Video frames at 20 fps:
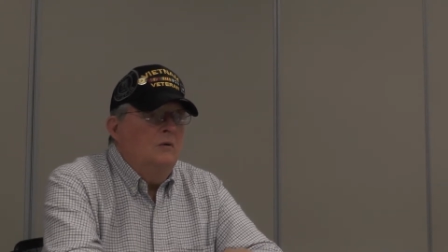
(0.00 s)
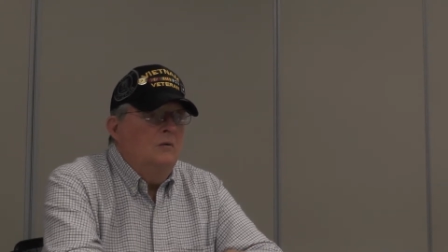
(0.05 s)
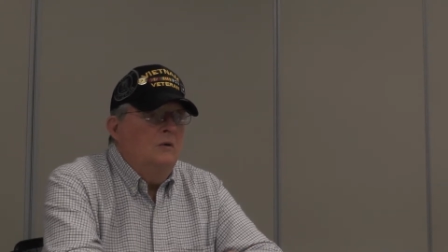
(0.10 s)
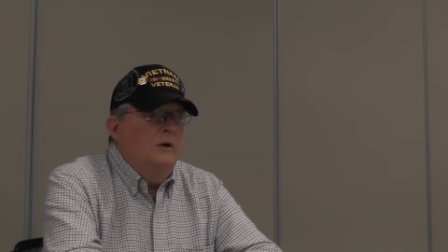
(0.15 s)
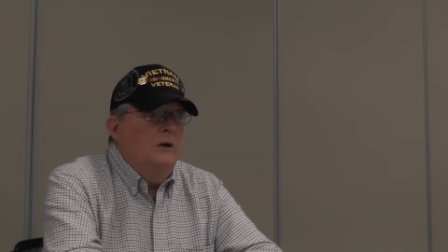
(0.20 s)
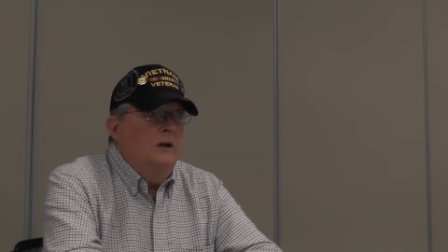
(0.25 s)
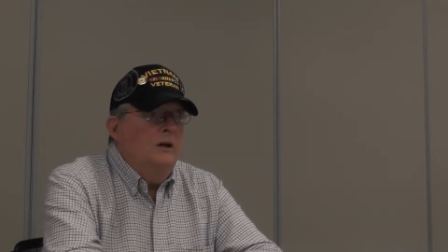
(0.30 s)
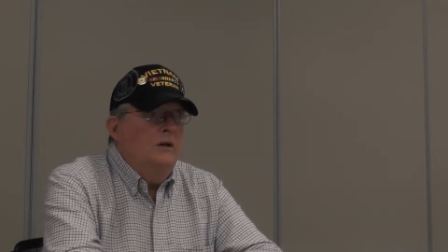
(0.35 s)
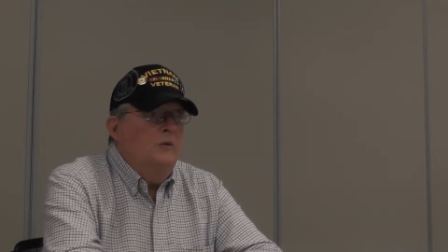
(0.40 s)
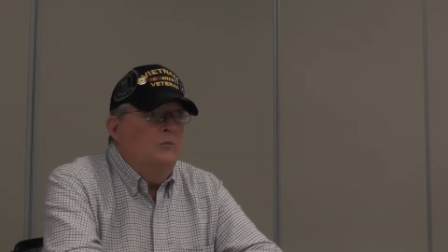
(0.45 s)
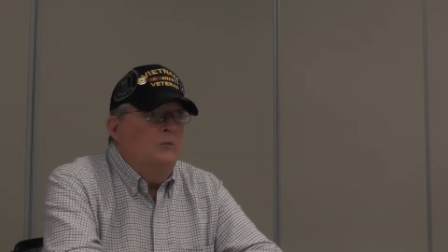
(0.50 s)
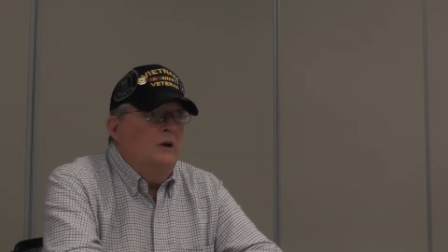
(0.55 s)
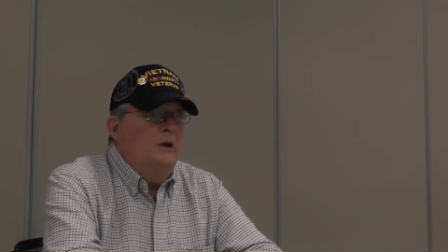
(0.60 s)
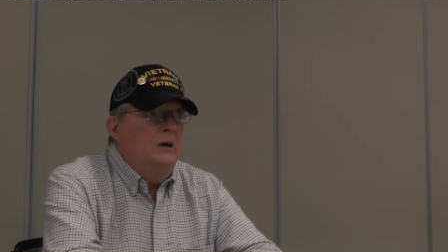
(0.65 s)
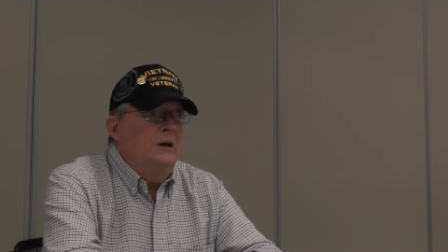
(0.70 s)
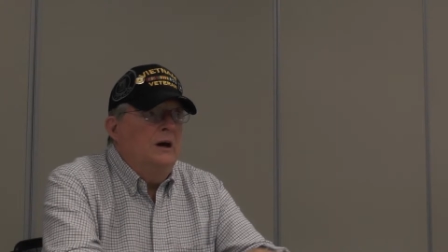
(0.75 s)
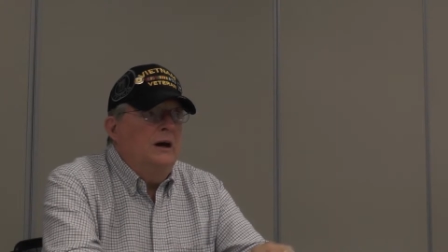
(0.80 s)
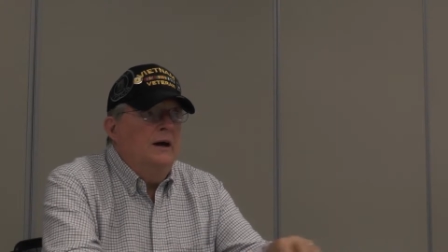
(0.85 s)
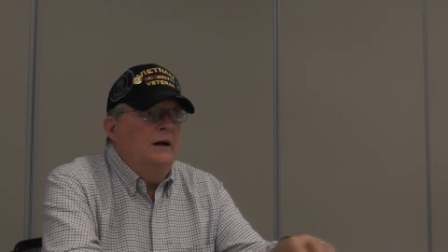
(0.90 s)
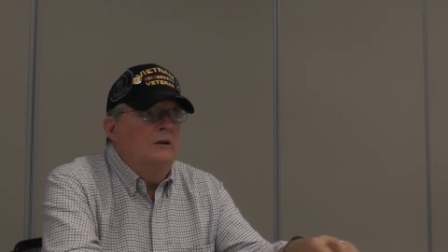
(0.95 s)
one on the
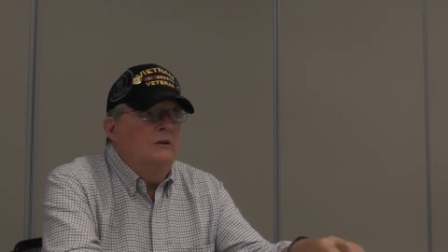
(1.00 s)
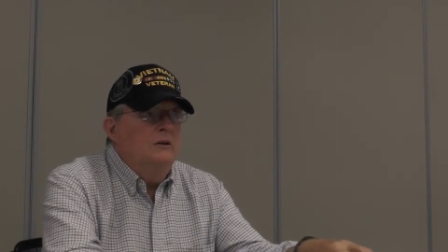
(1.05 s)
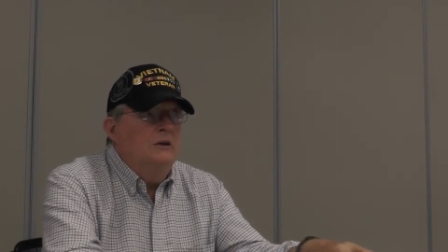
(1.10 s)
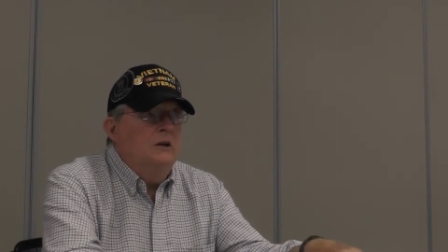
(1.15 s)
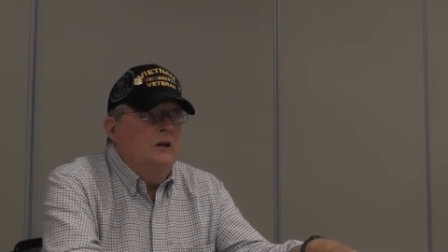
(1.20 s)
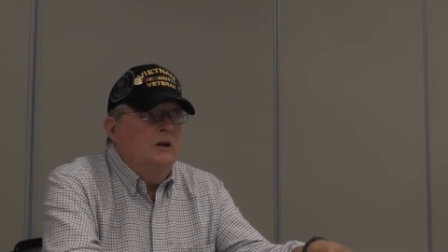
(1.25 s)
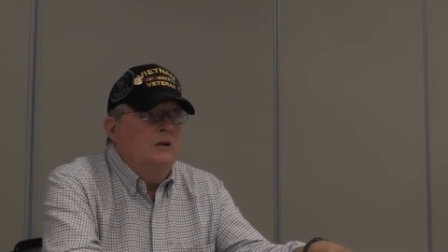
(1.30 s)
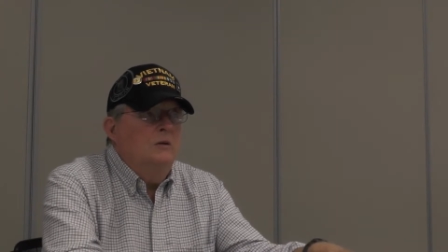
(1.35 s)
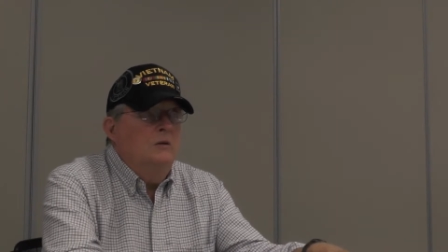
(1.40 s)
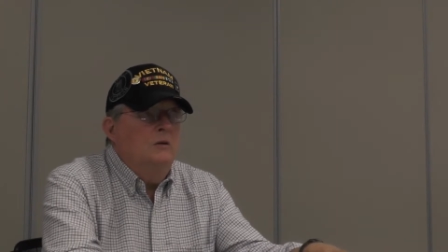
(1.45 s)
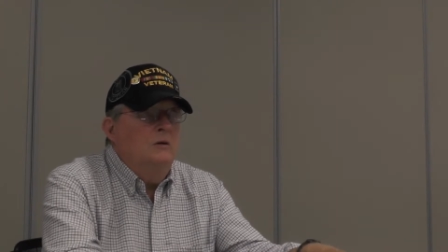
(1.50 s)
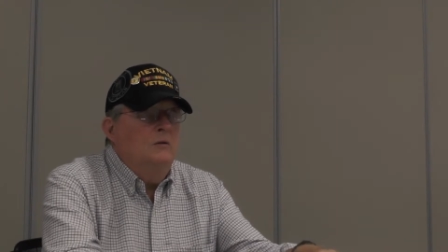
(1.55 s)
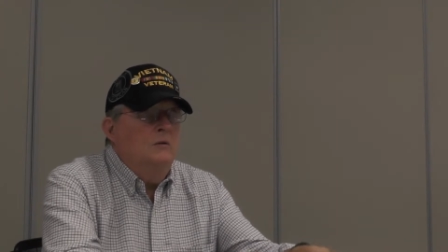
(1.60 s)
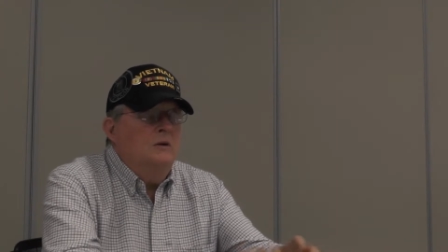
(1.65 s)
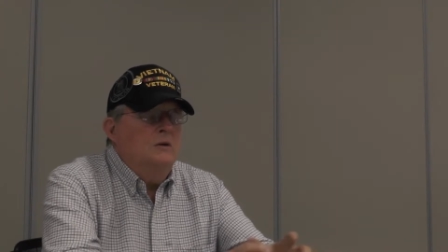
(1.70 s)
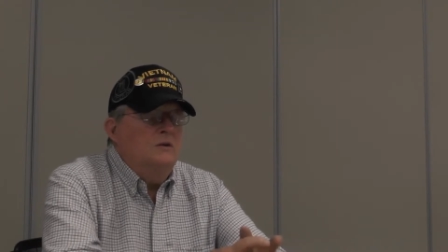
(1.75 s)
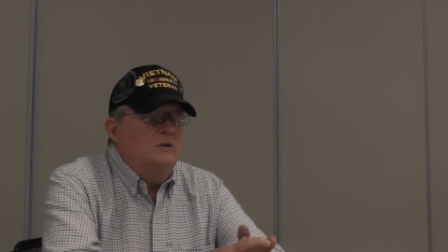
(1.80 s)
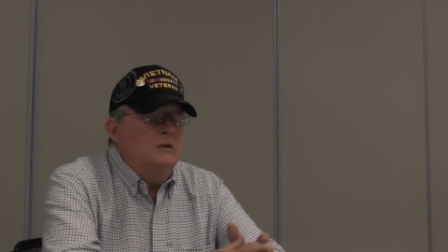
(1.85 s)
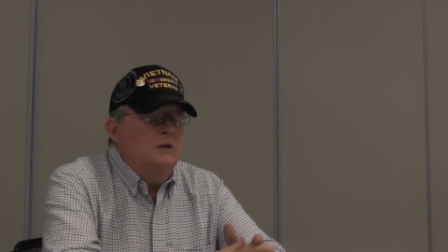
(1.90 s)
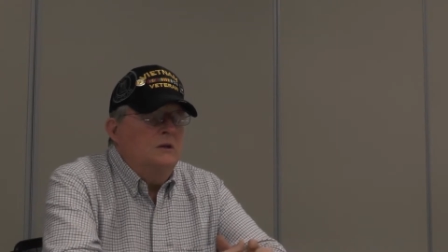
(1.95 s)
Big Island, the other one
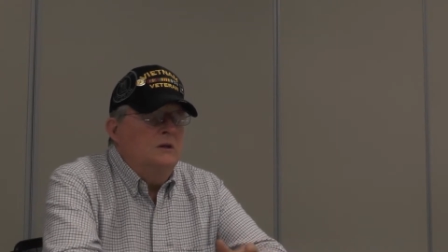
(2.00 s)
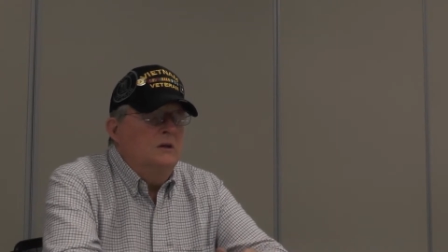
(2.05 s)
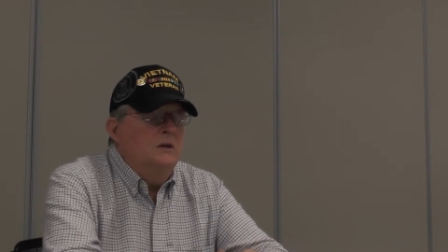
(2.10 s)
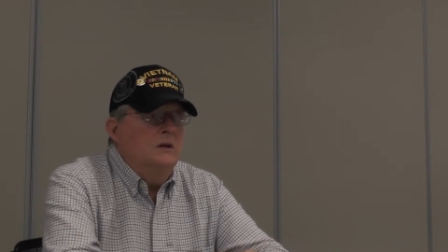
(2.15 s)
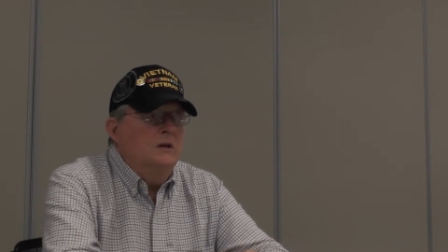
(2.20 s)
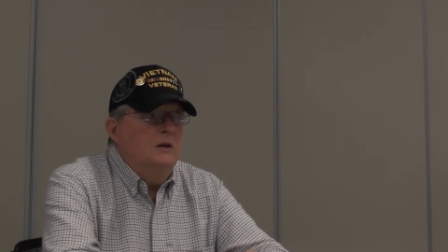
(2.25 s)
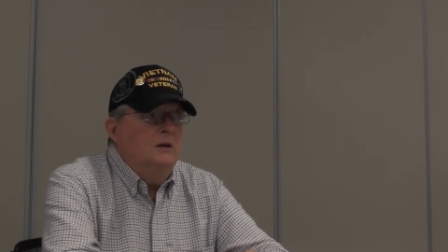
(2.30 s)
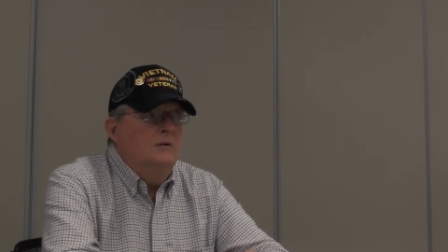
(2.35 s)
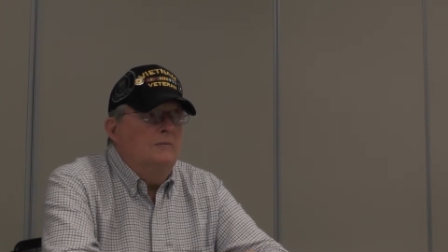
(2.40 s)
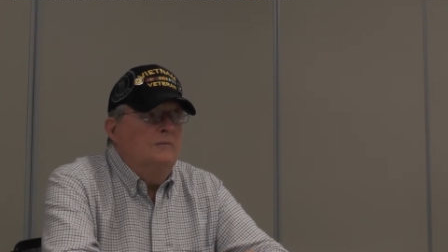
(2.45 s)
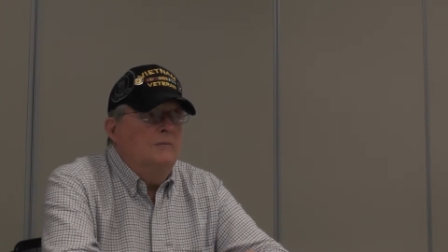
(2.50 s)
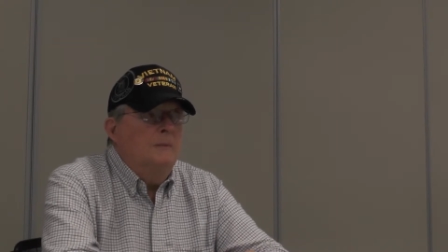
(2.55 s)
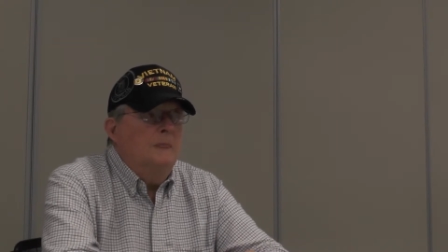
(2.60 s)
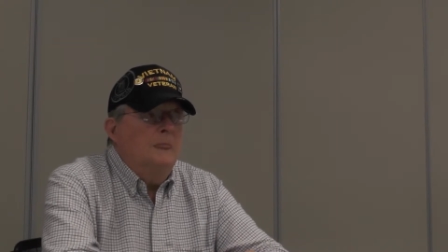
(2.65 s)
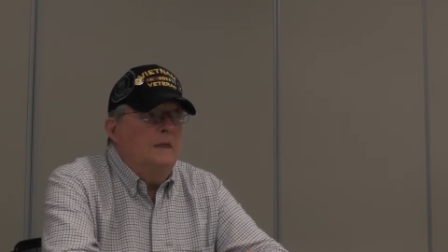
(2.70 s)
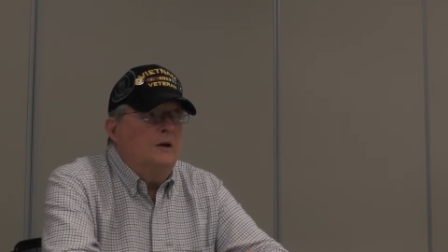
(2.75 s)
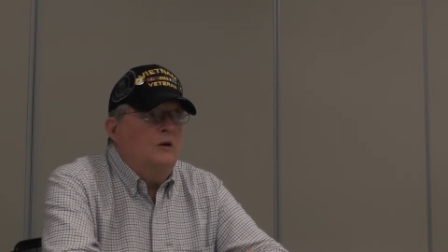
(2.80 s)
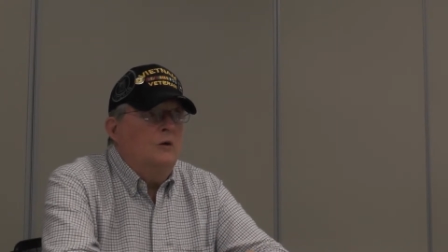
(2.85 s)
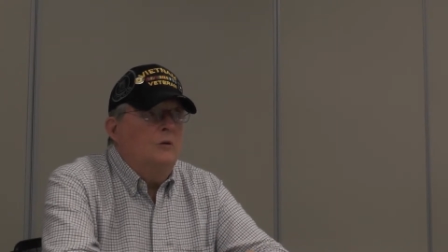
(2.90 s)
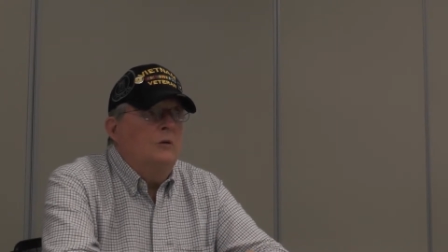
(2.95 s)
was in
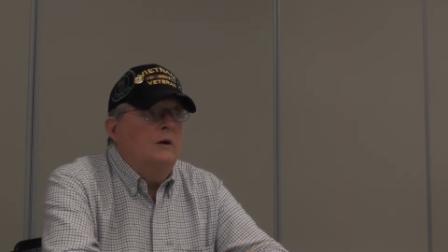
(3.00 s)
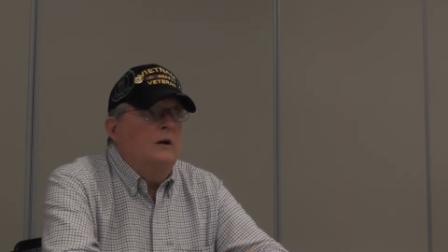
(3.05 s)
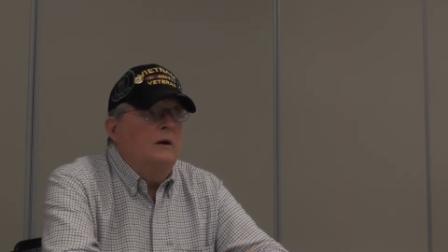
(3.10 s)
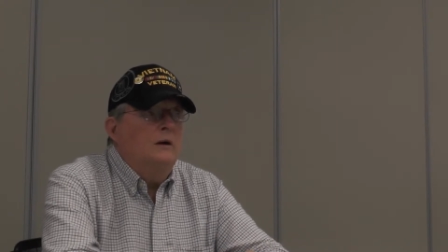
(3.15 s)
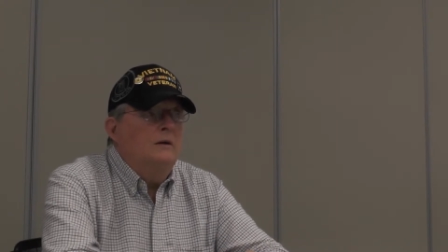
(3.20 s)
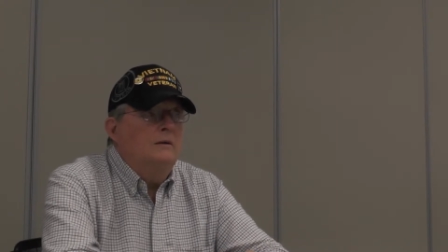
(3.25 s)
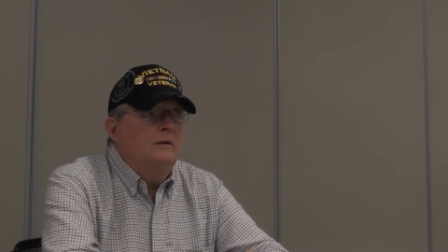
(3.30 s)
Korea.